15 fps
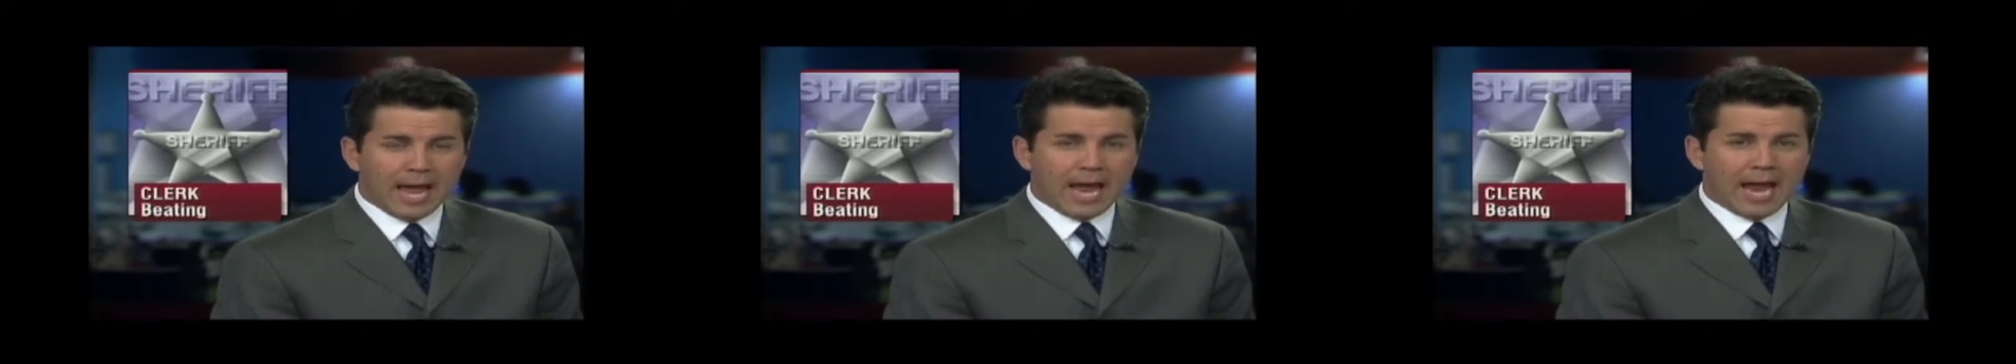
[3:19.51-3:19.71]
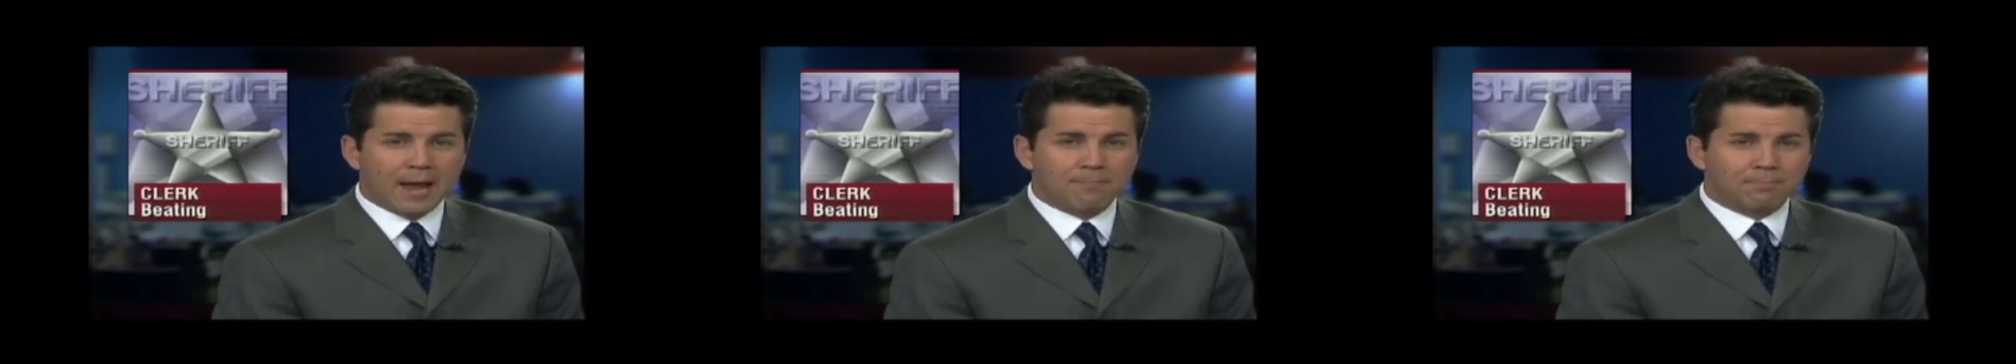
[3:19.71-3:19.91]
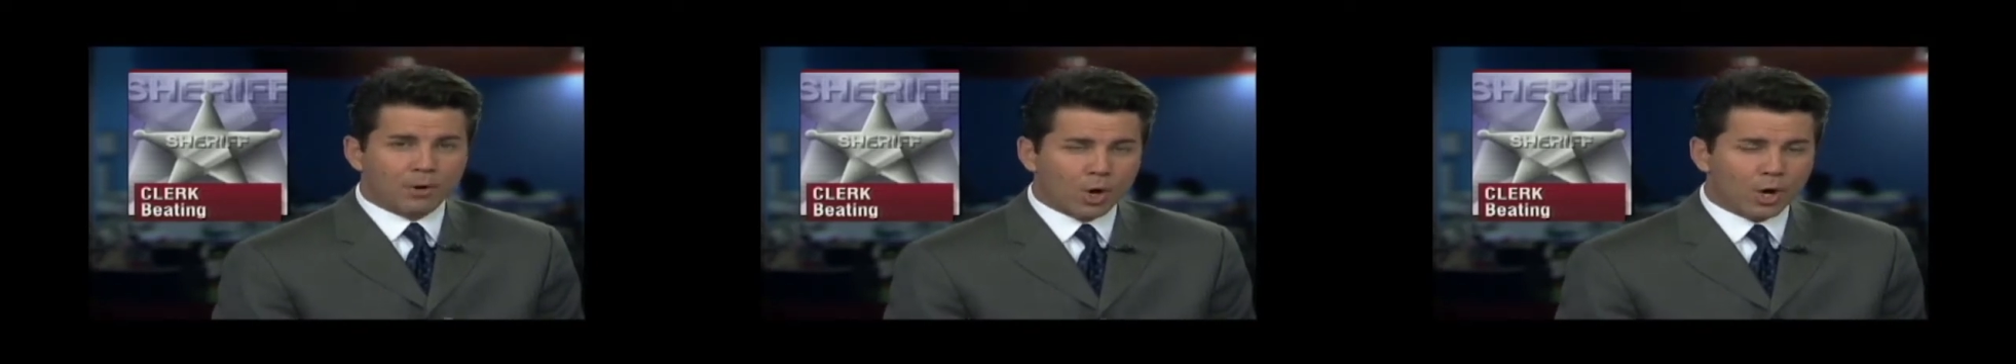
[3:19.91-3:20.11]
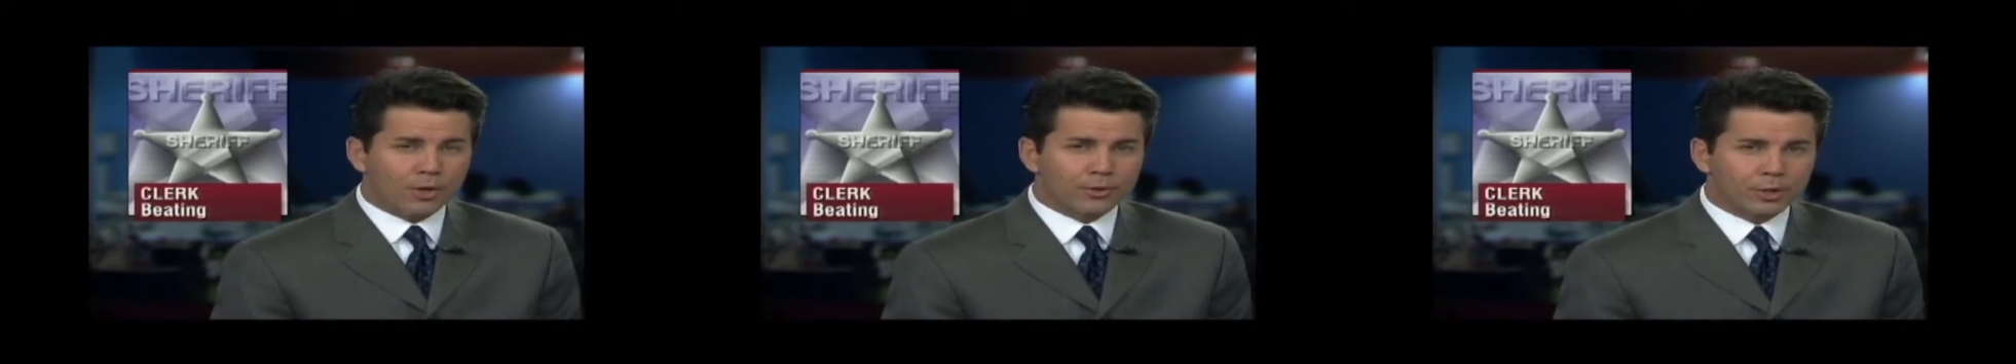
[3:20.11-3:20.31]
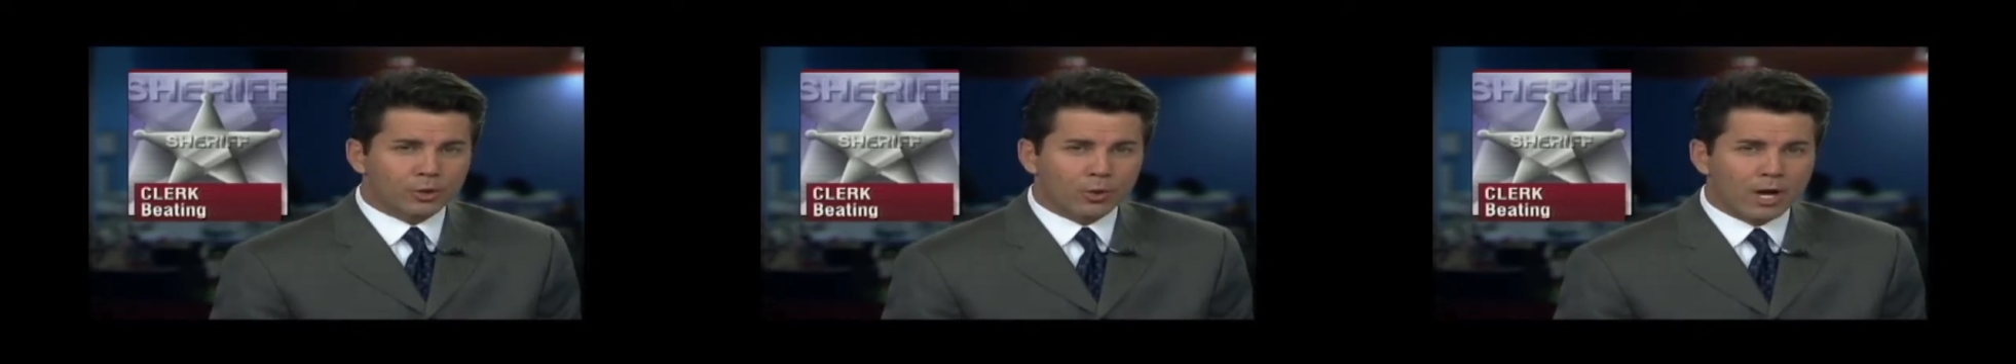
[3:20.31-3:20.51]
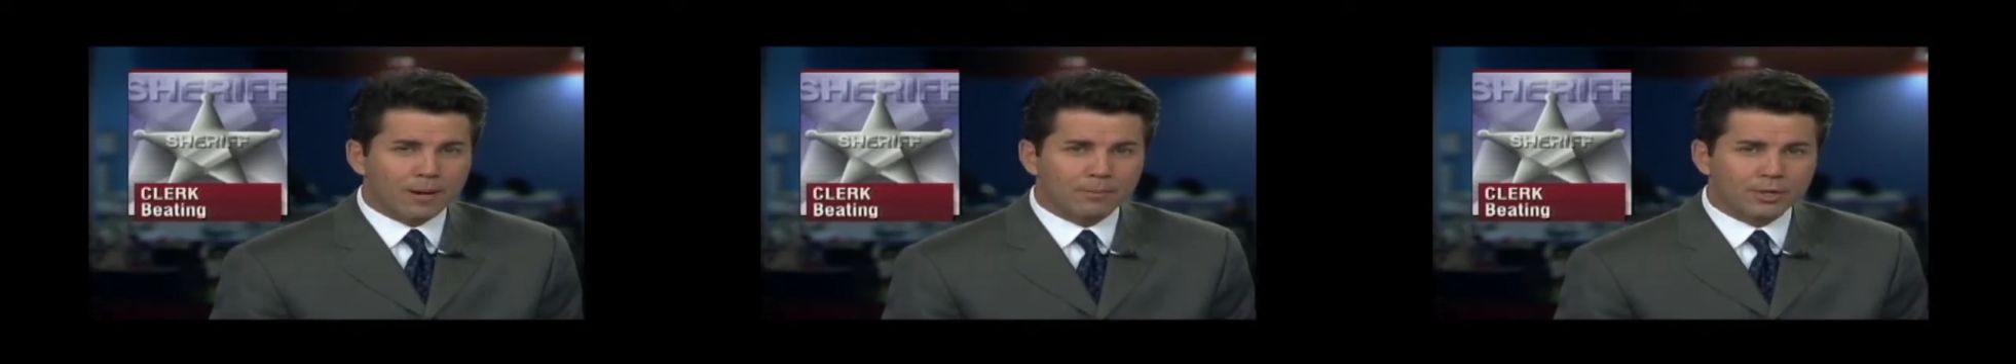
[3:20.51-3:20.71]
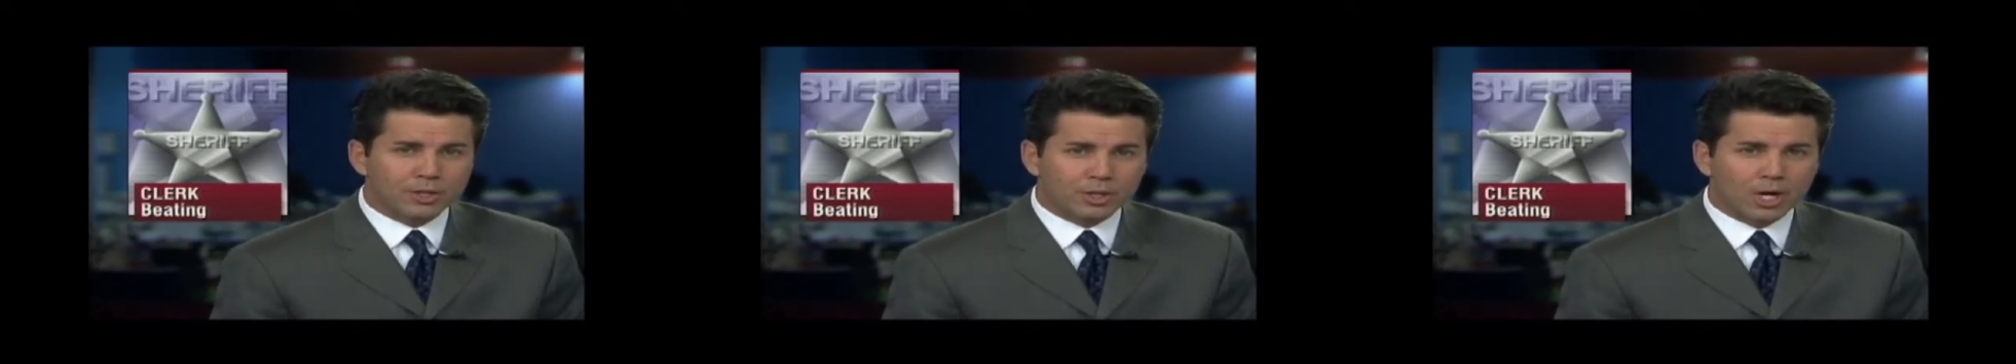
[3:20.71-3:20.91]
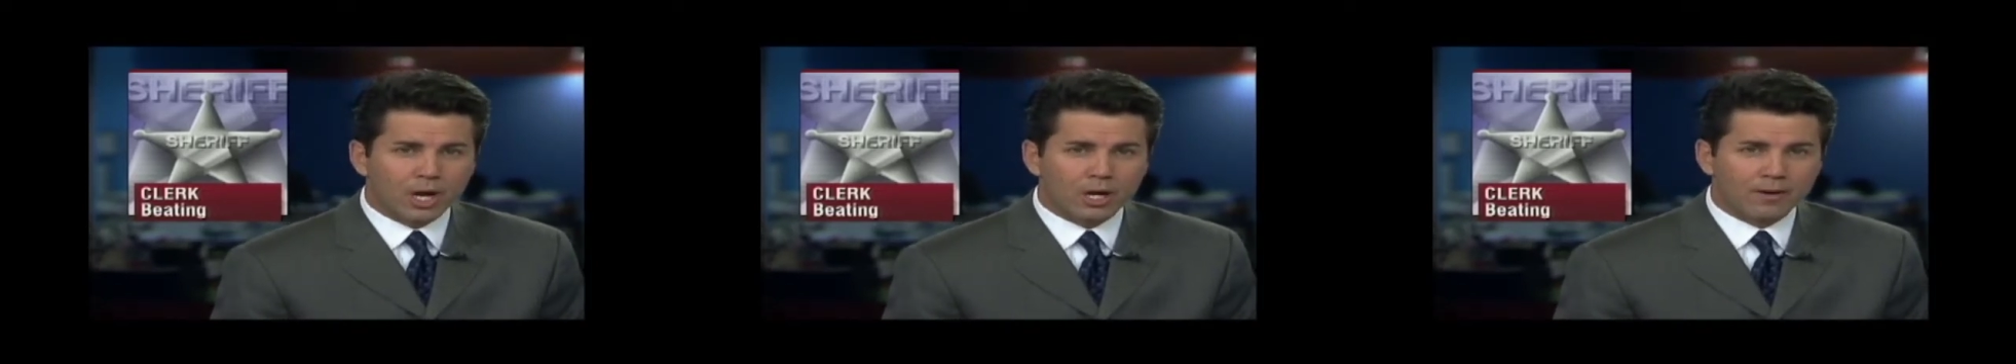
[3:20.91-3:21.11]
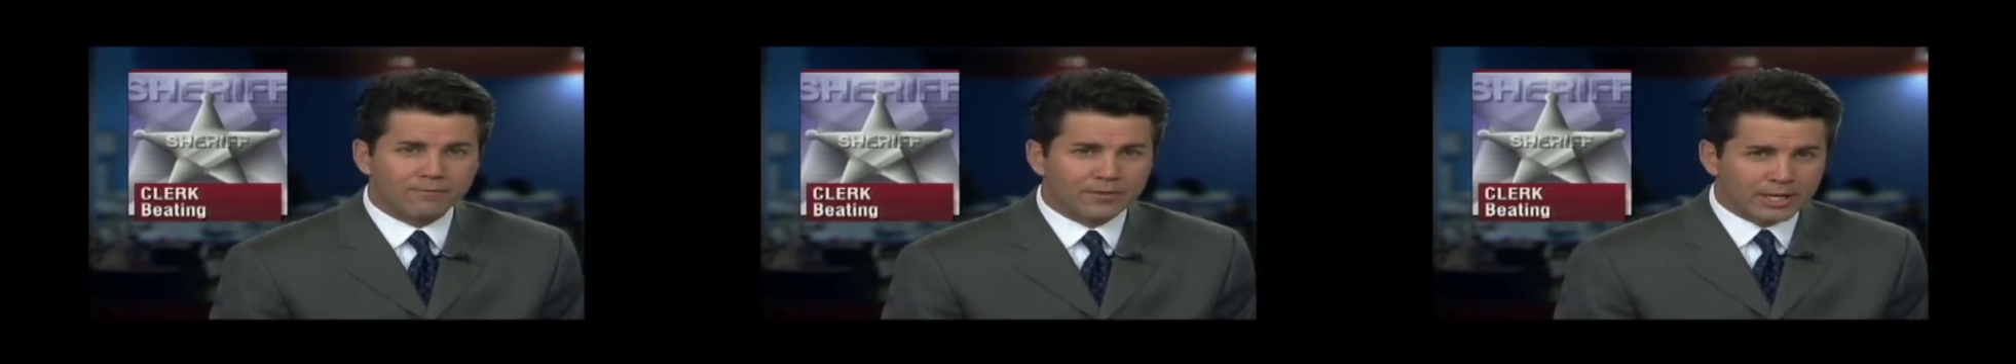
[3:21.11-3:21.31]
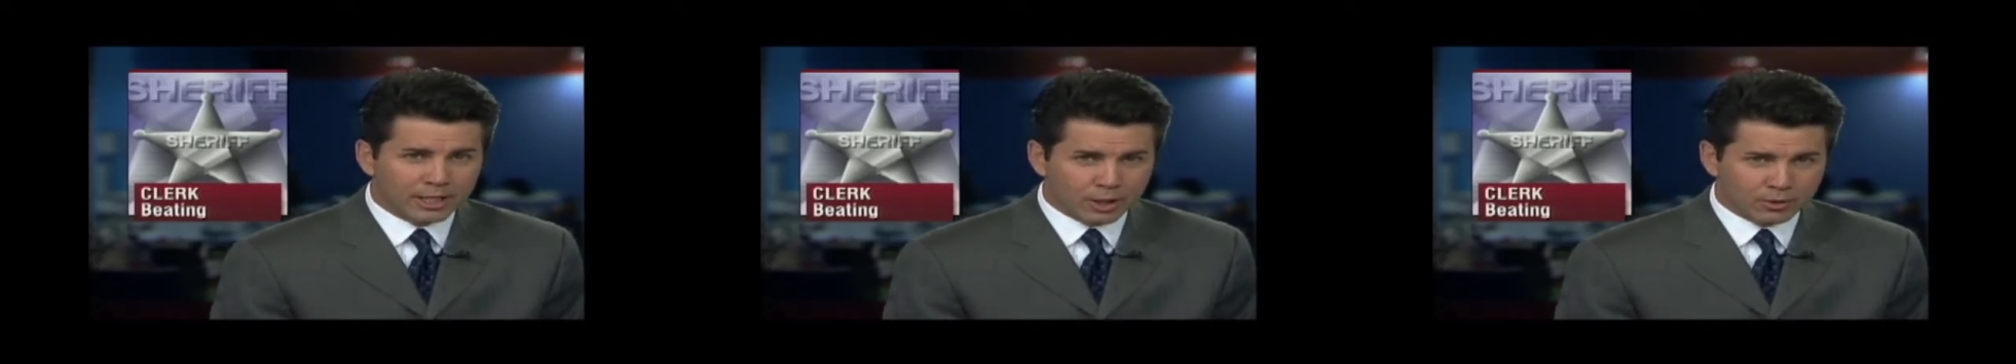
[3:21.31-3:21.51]
and part of the crime was caught on
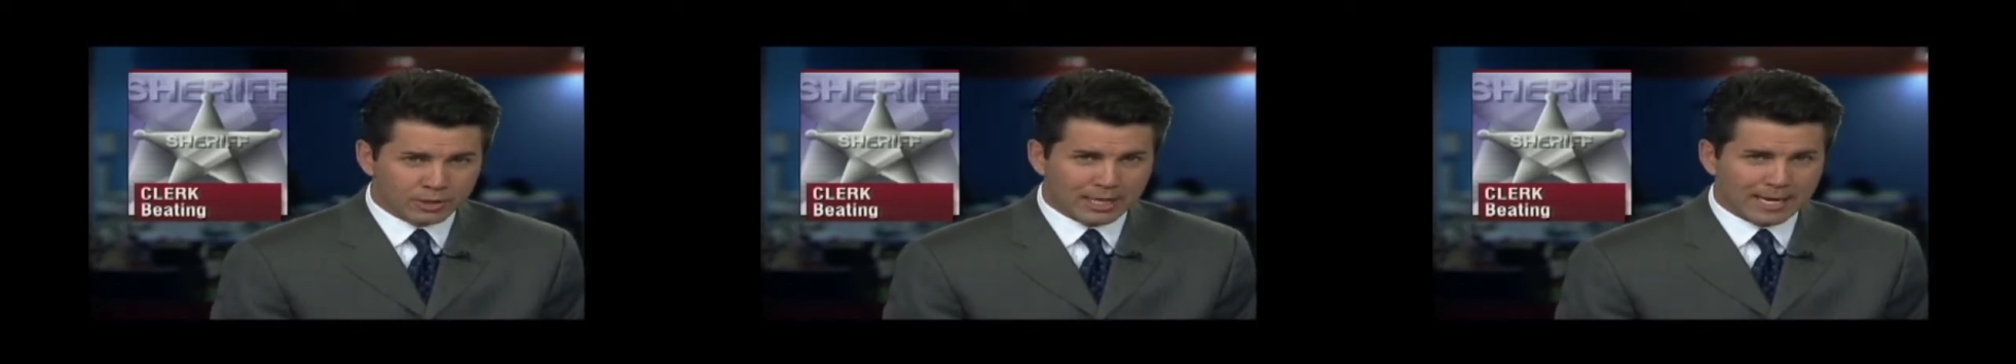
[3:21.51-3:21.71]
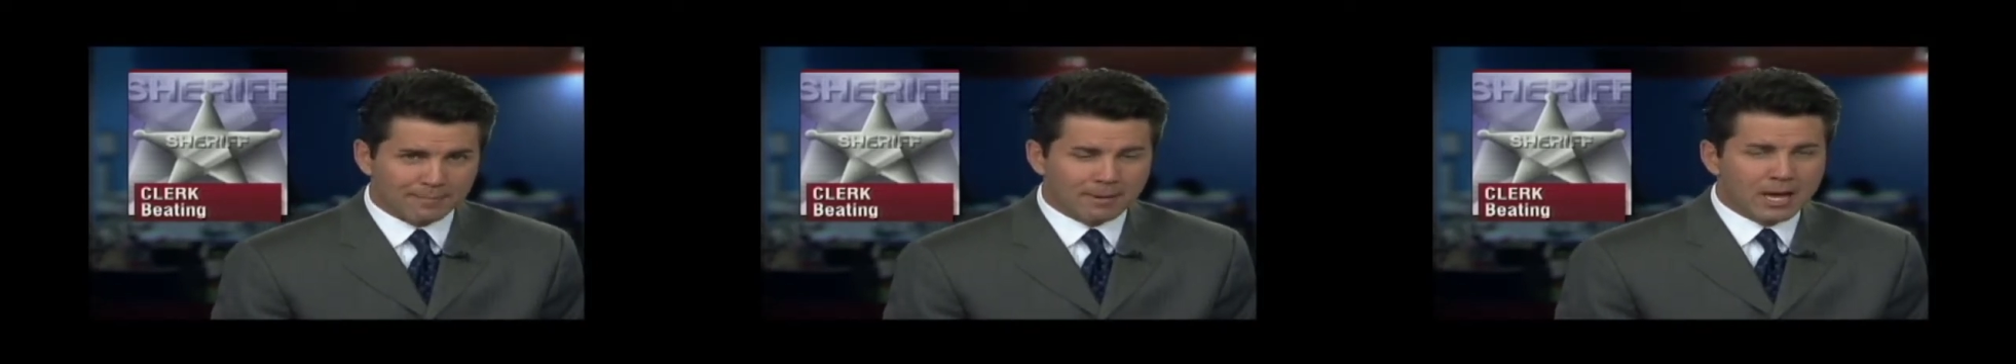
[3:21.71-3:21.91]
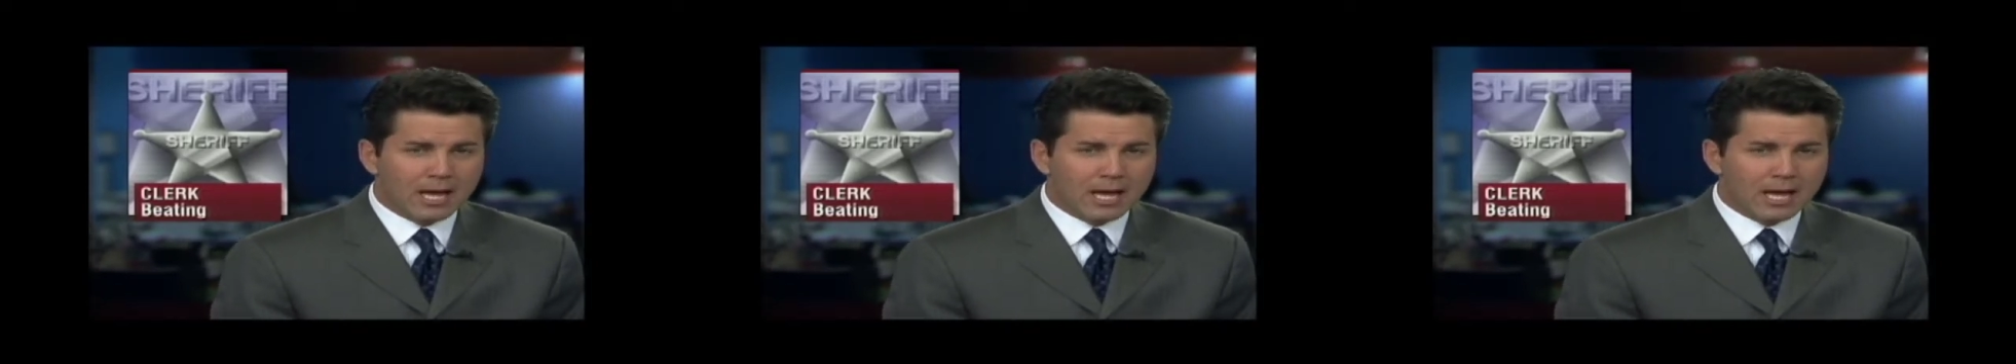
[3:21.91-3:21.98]
videotape.